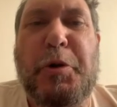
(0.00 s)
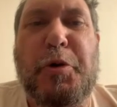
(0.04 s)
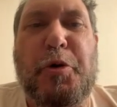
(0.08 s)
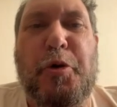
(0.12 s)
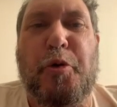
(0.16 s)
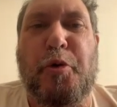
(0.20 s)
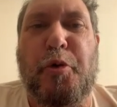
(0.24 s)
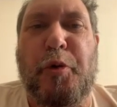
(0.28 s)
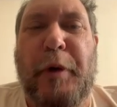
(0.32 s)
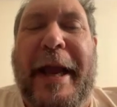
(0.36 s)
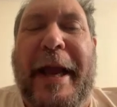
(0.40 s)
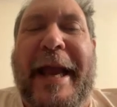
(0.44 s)

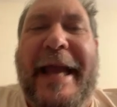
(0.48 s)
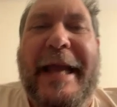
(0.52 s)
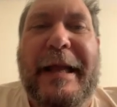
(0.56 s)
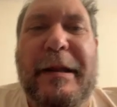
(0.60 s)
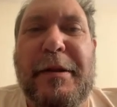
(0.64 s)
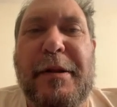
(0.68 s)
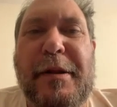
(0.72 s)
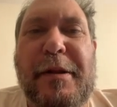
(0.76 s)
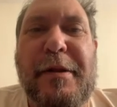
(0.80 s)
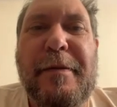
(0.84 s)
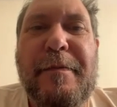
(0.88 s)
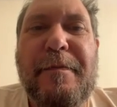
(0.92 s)

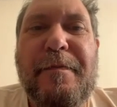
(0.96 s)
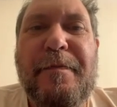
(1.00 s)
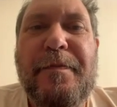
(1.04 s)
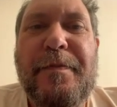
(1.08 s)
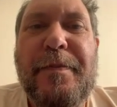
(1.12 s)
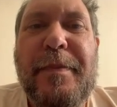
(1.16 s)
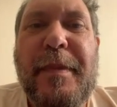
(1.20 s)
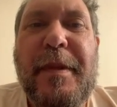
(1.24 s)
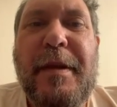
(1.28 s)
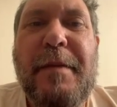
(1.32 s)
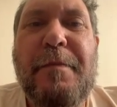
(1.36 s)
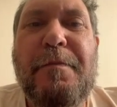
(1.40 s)
great.
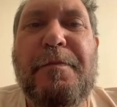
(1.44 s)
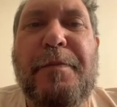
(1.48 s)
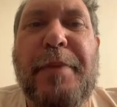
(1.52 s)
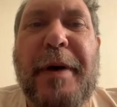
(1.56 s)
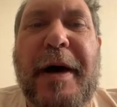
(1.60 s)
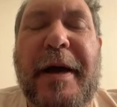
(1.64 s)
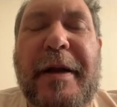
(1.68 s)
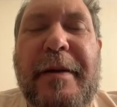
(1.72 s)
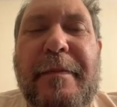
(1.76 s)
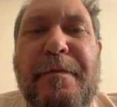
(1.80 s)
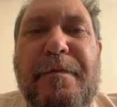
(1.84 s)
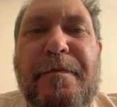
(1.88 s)

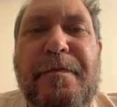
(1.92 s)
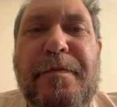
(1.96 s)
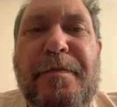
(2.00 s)
But